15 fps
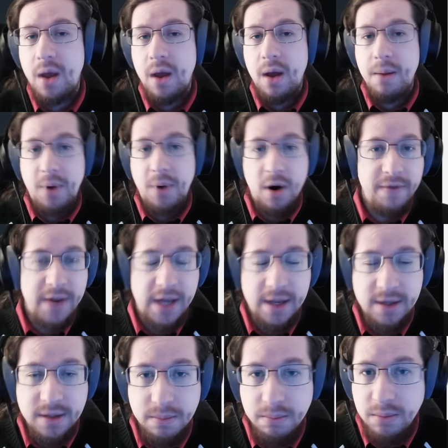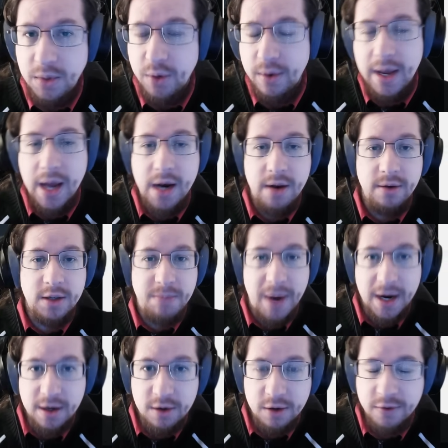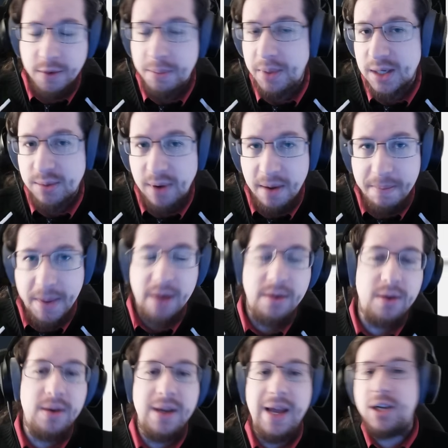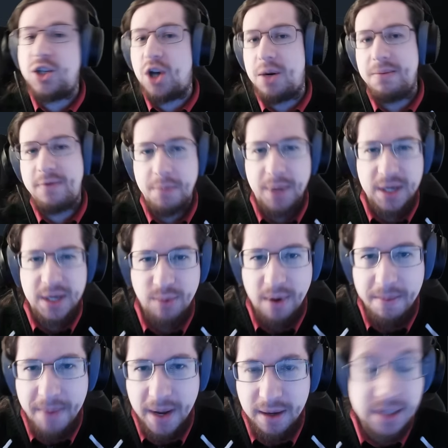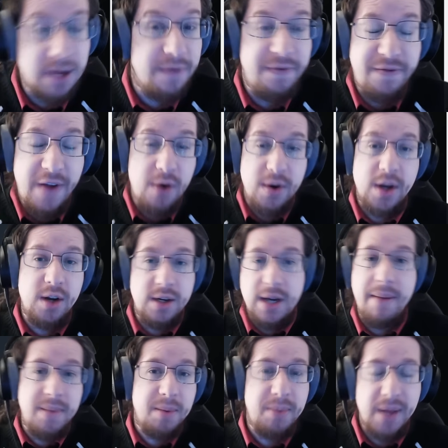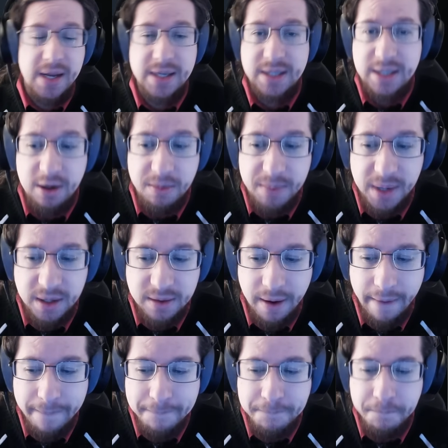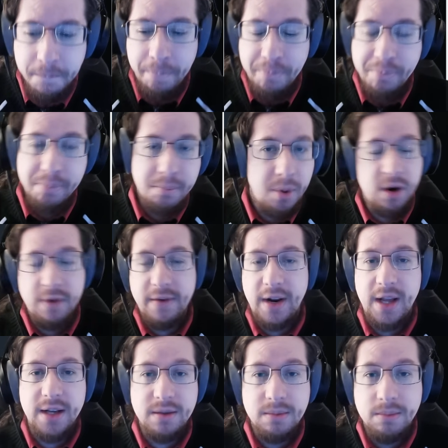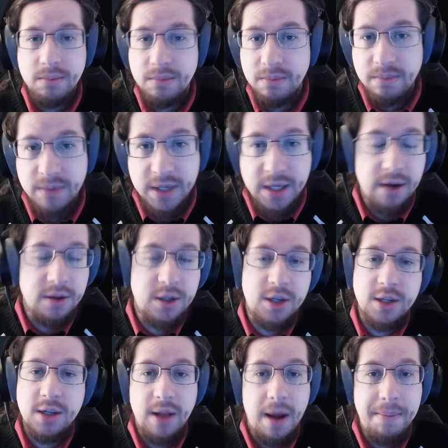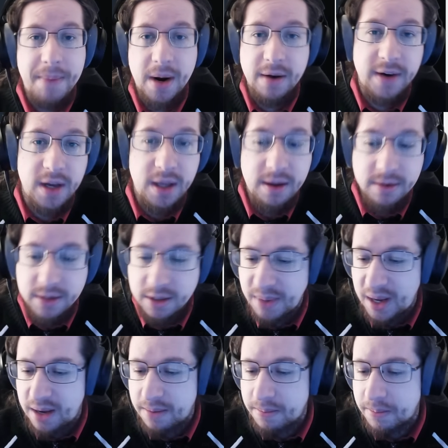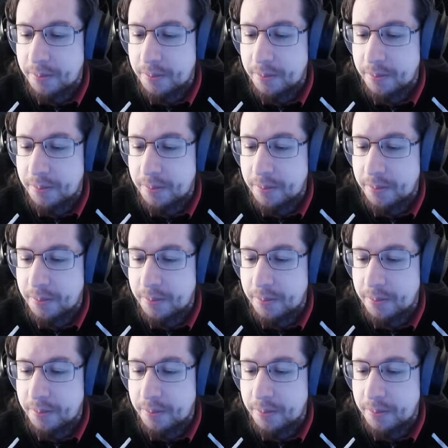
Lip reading: Part of it is, you can get new Spectres for +1 Impale, you can get Charms for +1 Impale. It's a very good time to play a steel build. Part of it is, the skill's just a lot better than it used to be.